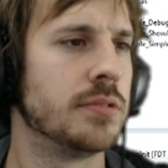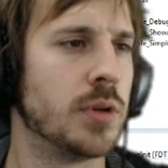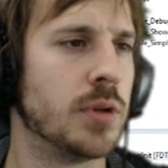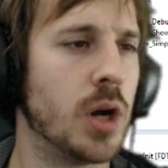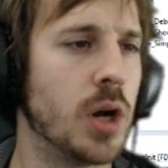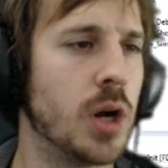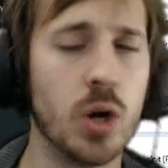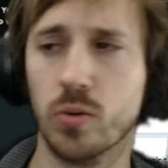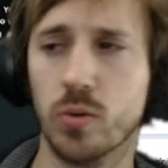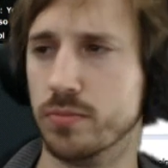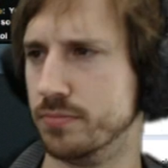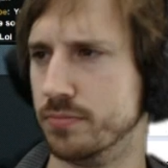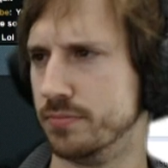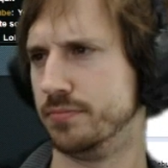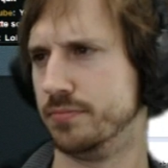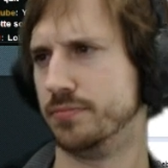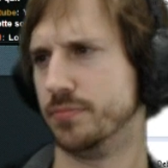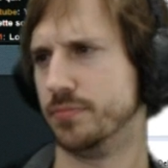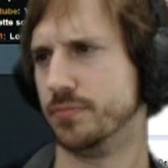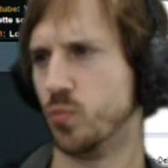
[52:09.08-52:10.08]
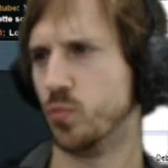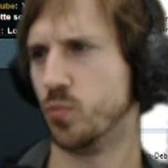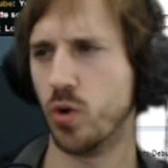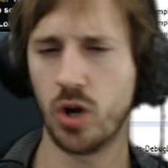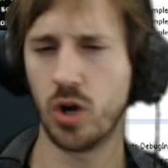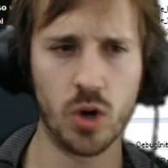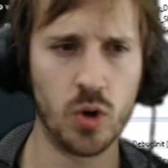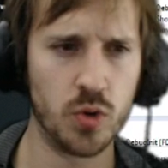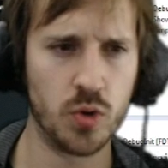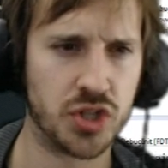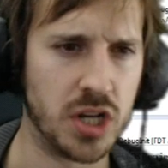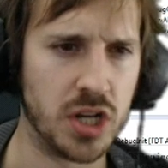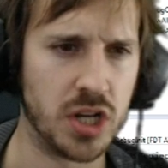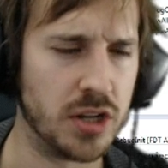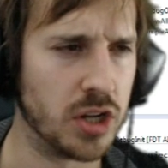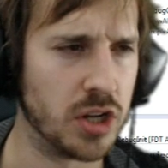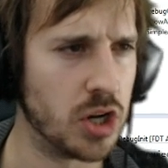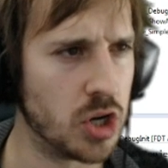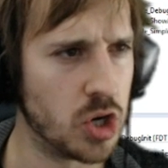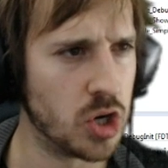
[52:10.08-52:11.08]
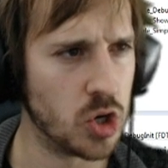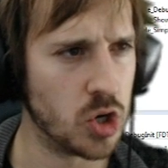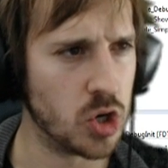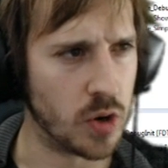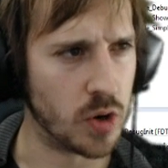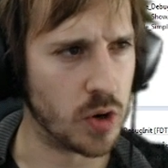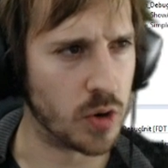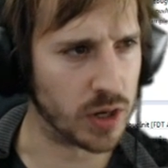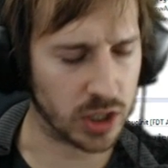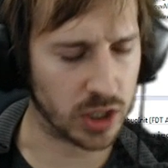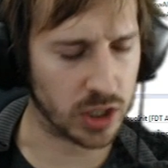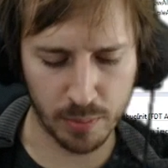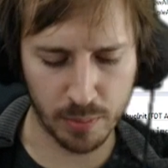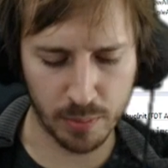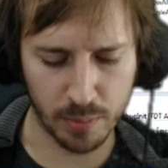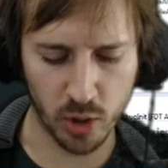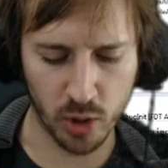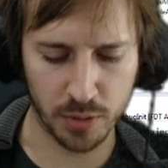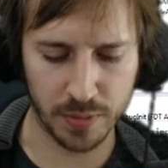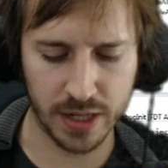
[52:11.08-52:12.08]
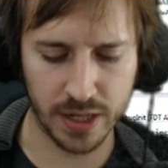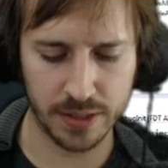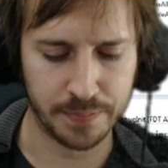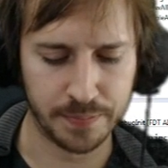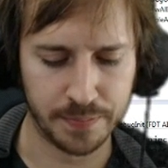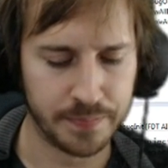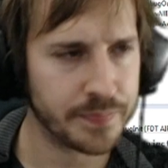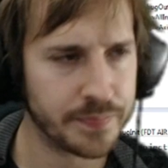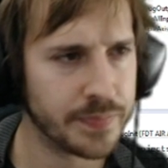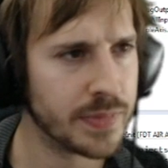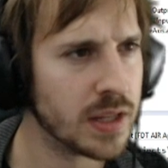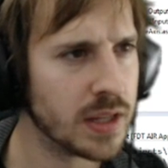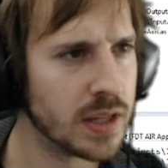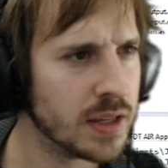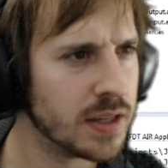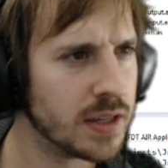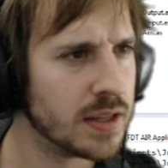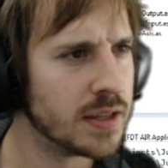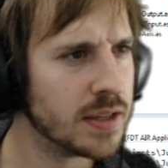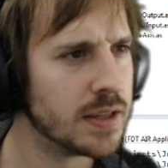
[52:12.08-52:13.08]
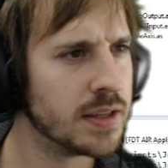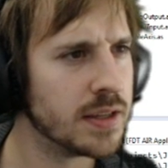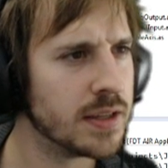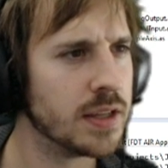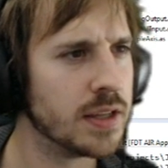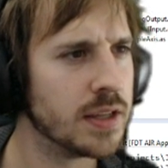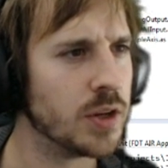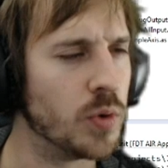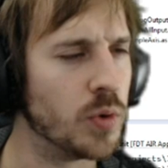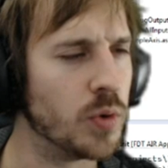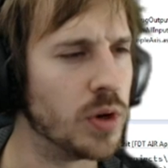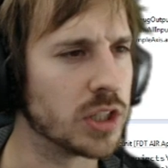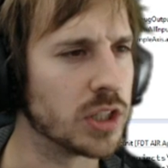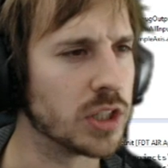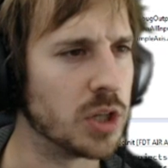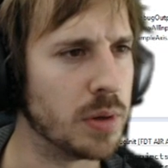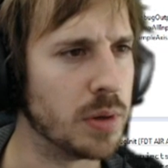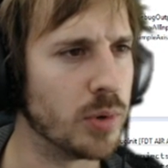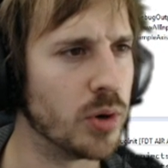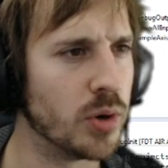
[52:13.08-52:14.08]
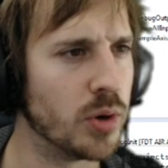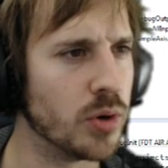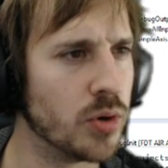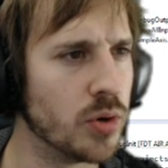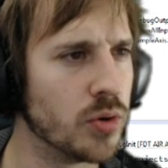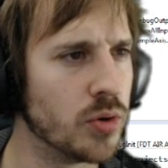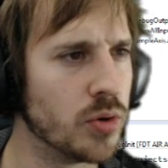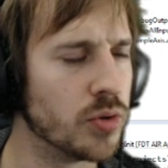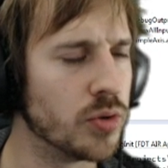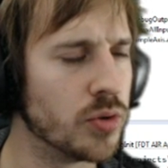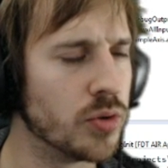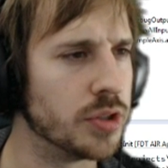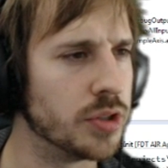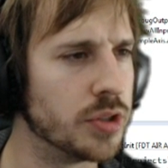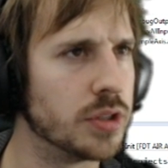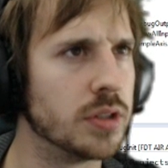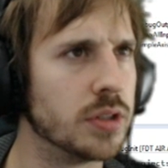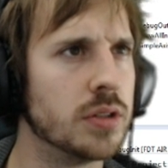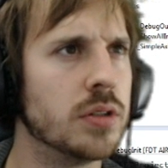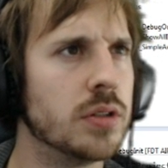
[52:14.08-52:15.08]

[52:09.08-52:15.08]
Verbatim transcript: Oh! Woo! Xianho! Welcome aboard, man! Welcome aboard!